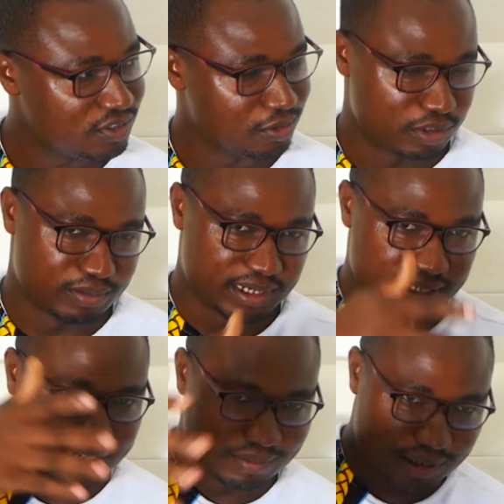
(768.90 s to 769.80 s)
So in my
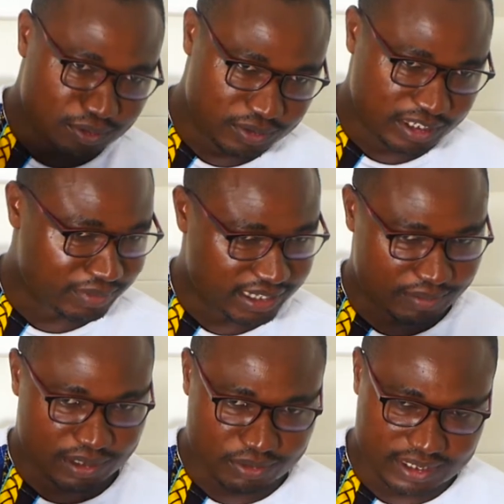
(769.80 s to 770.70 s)

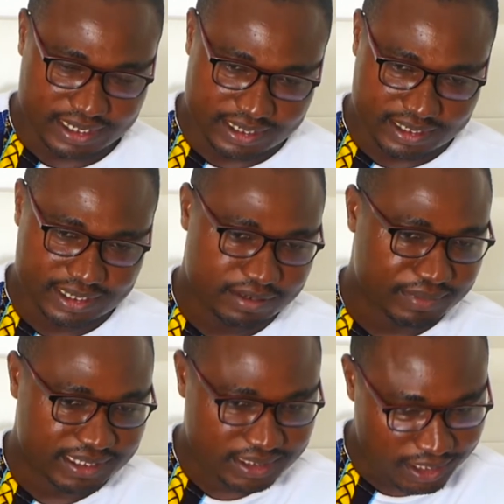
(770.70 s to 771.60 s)
neighborhood, I had
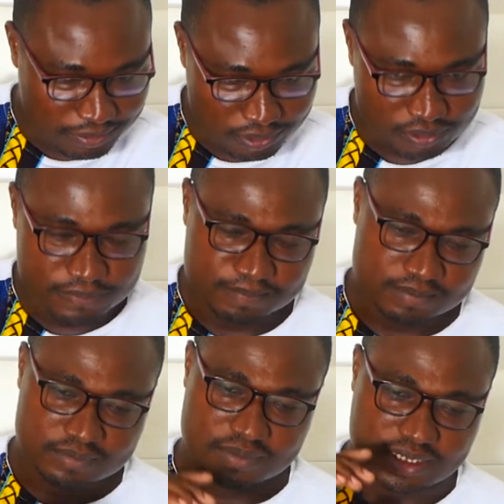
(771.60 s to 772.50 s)
my table,
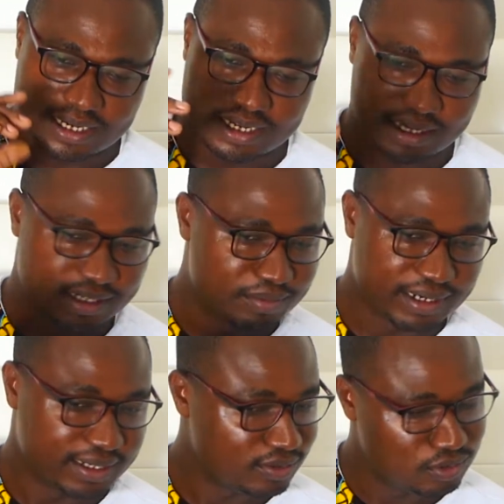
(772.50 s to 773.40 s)
I had
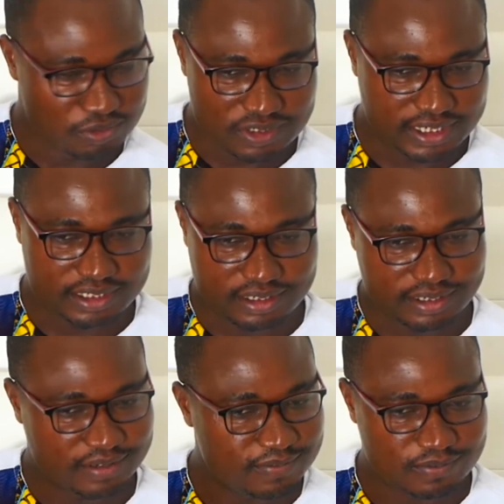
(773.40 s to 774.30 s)
my tools that I
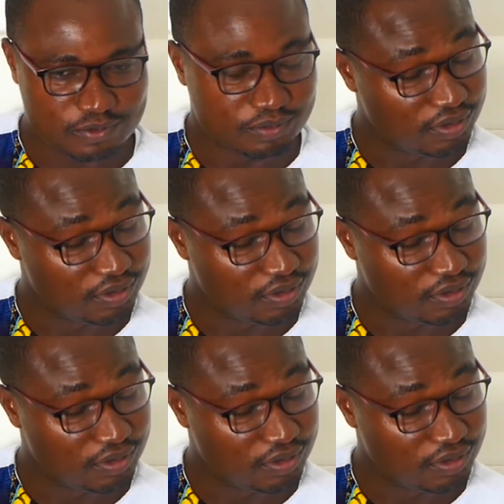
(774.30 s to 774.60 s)
needed to